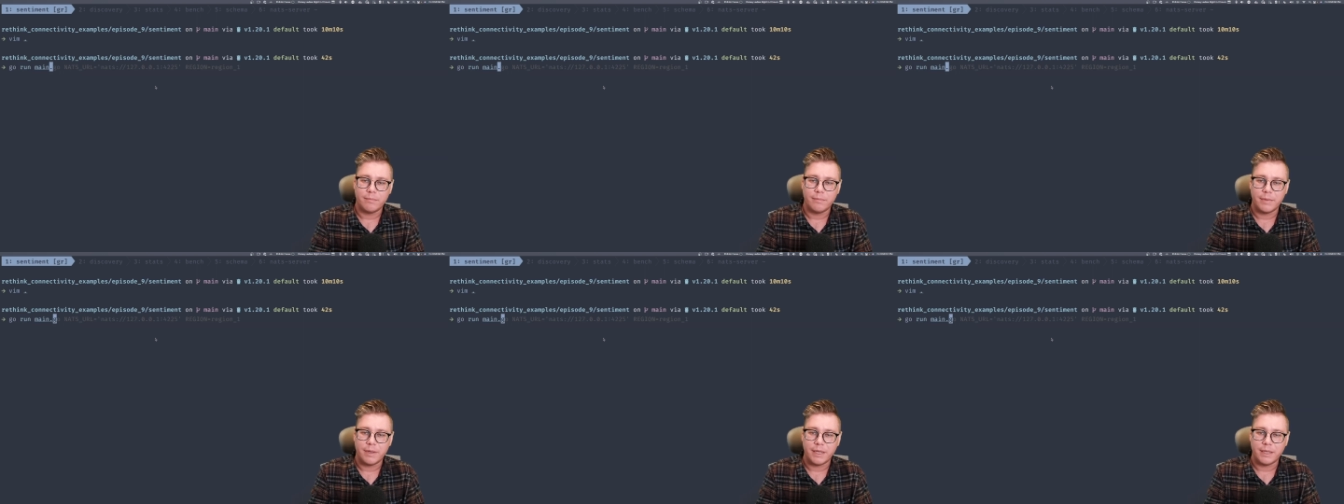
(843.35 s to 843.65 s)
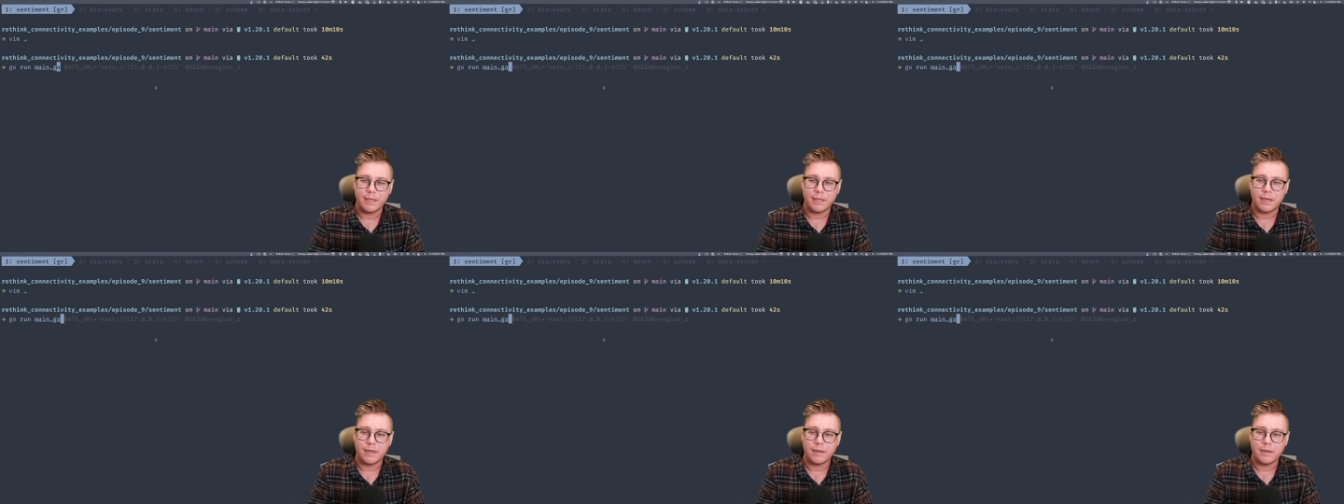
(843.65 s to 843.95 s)

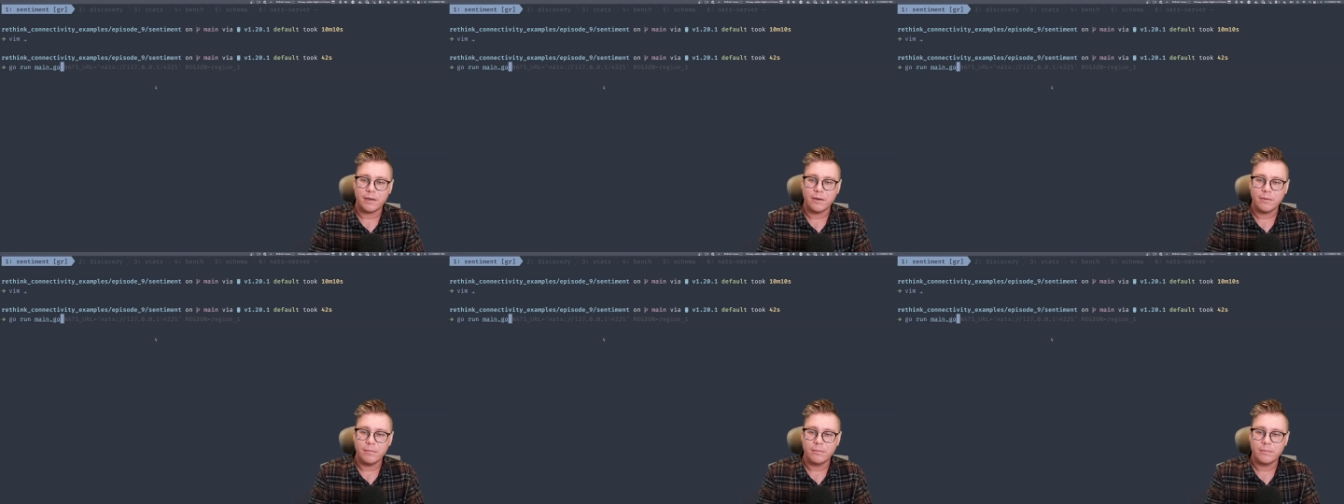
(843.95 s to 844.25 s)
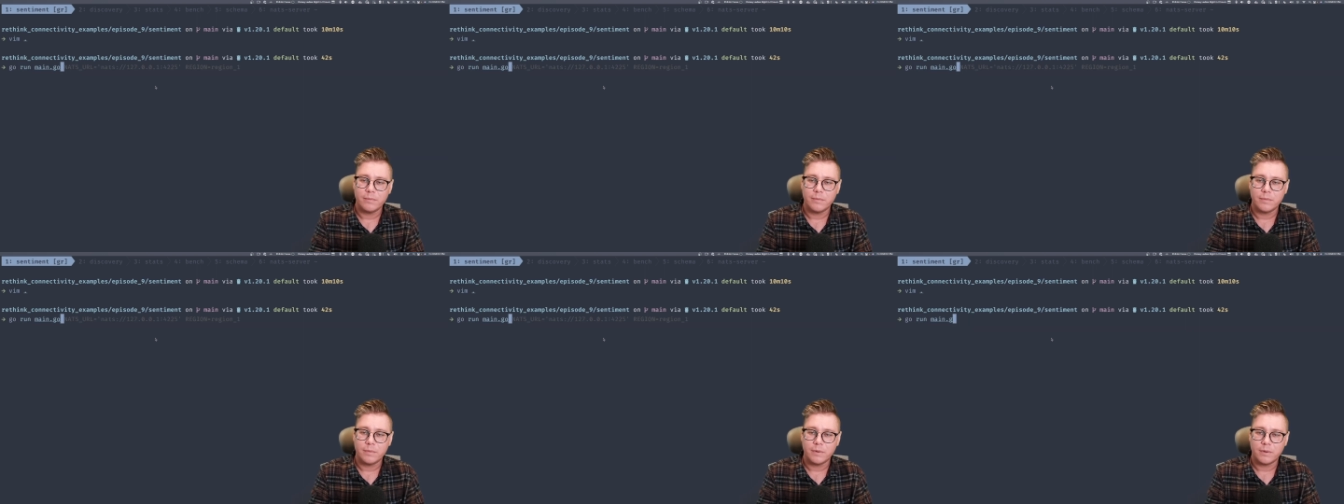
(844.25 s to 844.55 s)
main.go,
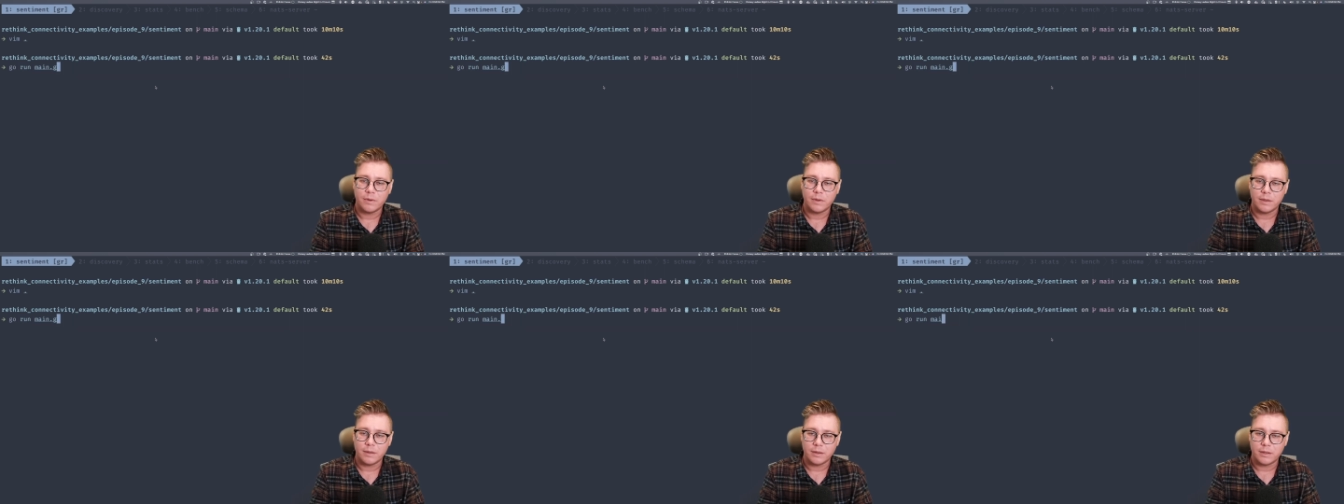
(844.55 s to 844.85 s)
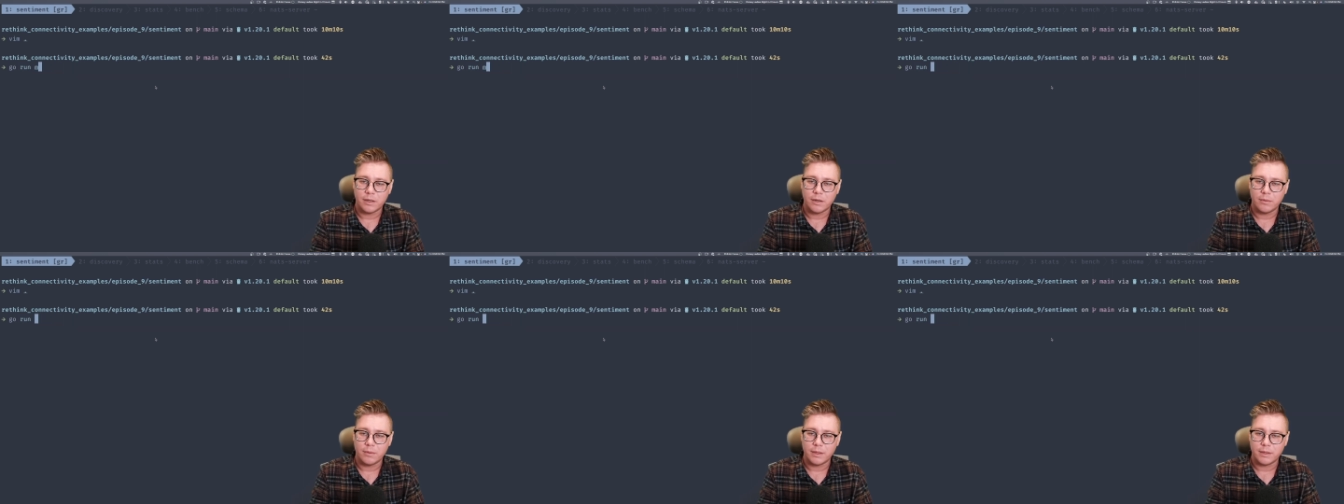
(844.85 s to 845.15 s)
or
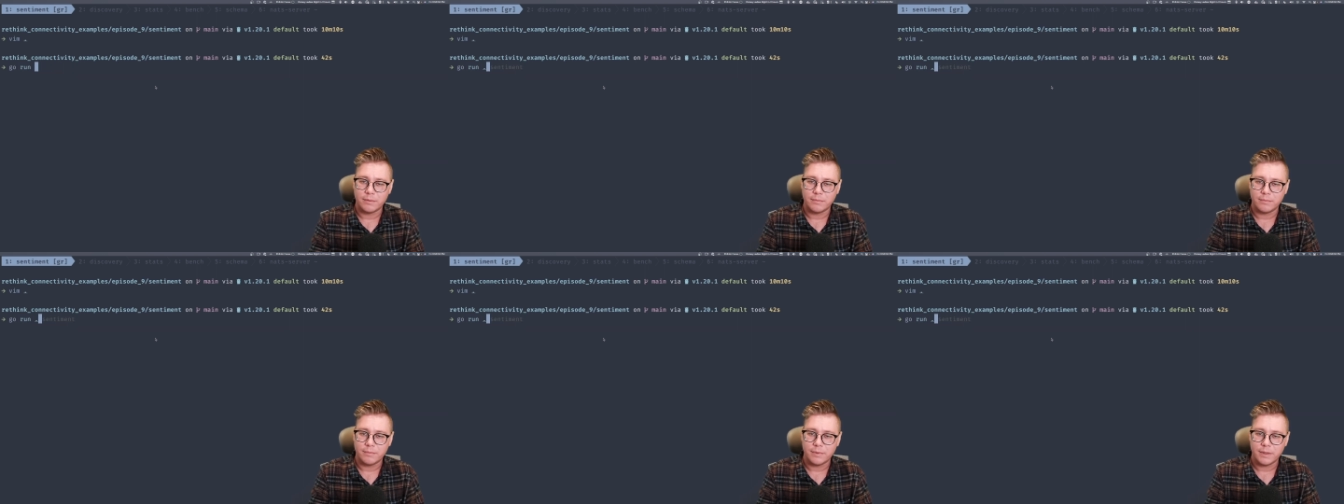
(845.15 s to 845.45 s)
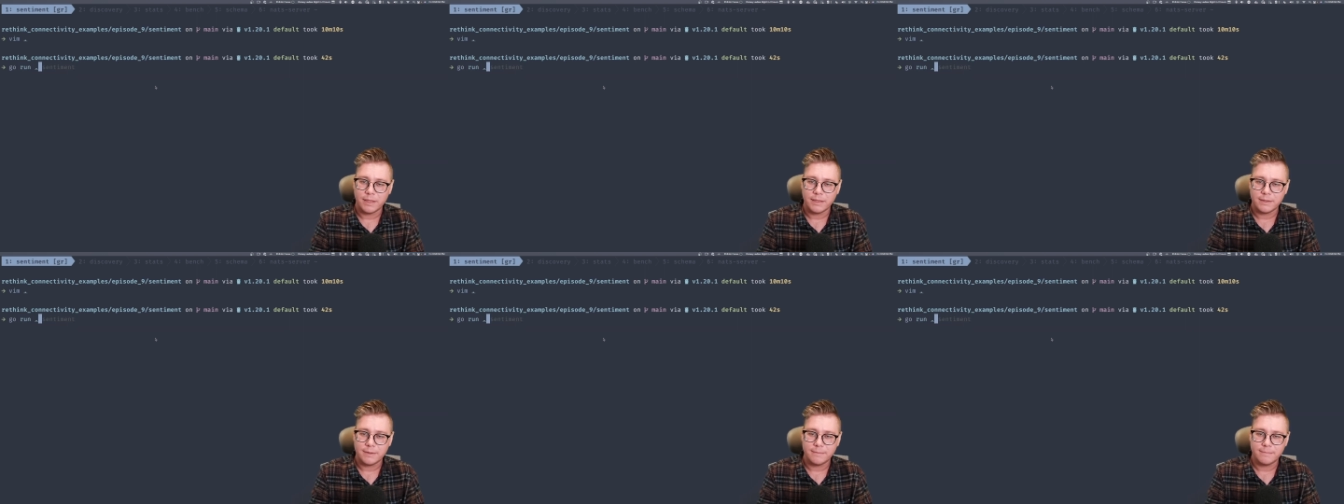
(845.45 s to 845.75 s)
go run
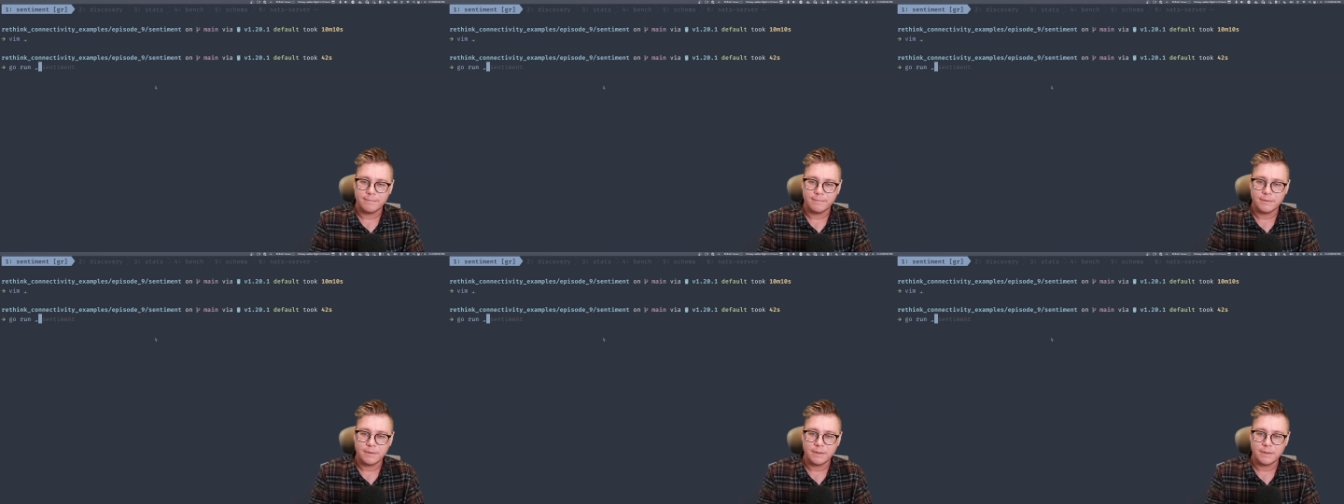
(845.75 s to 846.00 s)
this.